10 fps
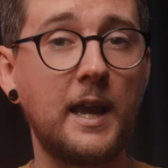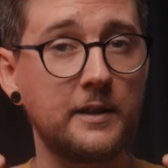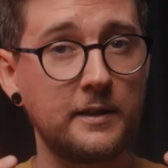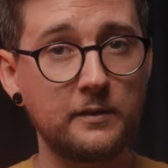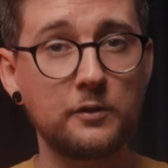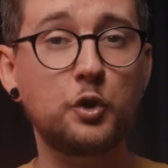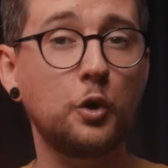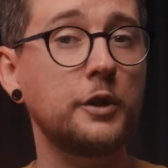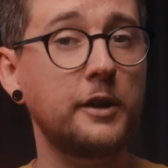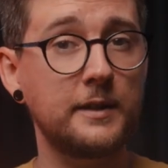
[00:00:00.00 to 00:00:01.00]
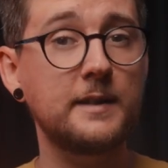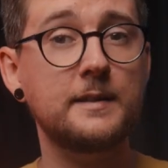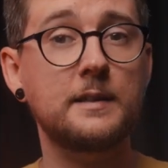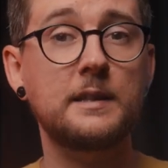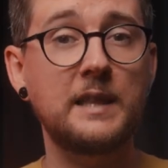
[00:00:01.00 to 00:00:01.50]
and in short,
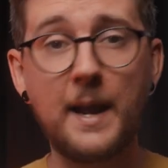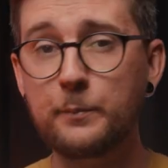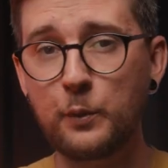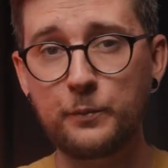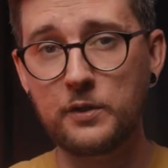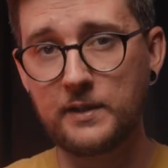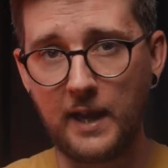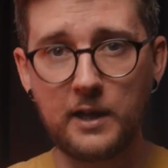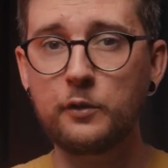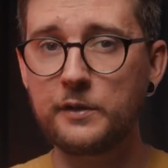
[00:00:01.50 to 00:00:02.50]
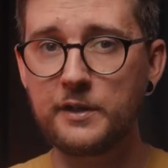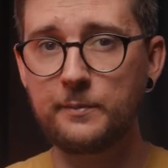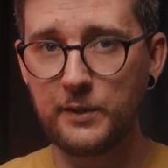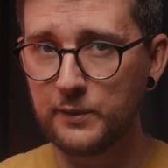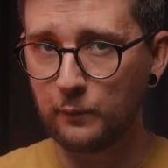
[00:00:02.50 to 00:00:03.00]
this laptop just
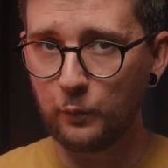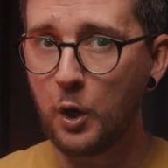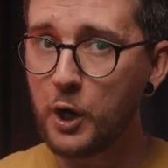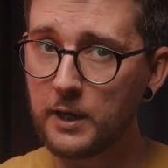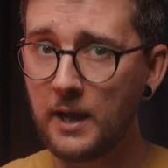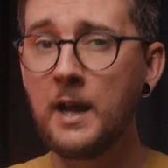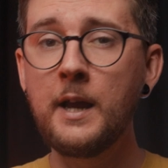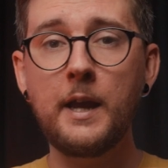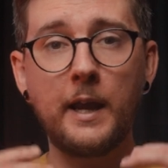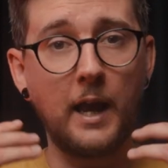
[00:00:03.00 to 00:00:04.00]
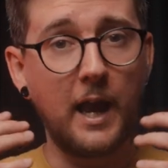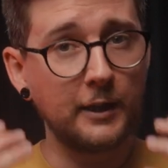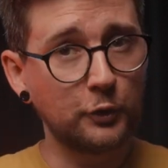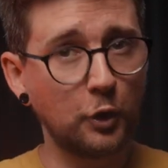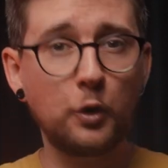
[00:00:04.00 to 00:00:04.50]
encourages me to work.
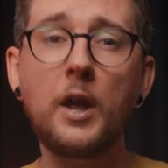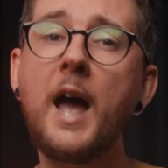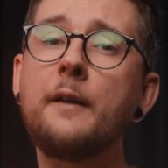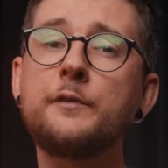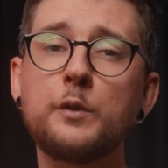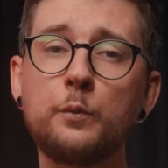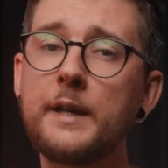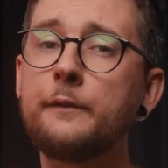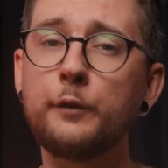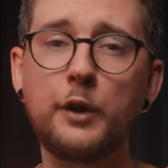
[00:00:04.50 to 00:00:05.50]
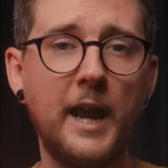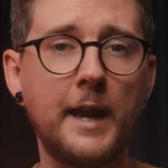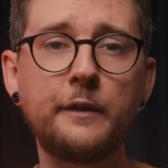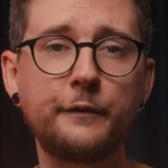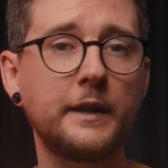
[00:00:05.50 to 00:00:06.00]
I don't have to wait for
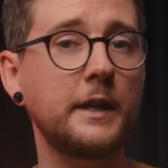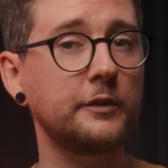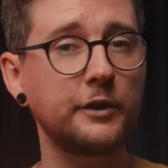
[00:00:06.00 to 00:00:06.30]
anything.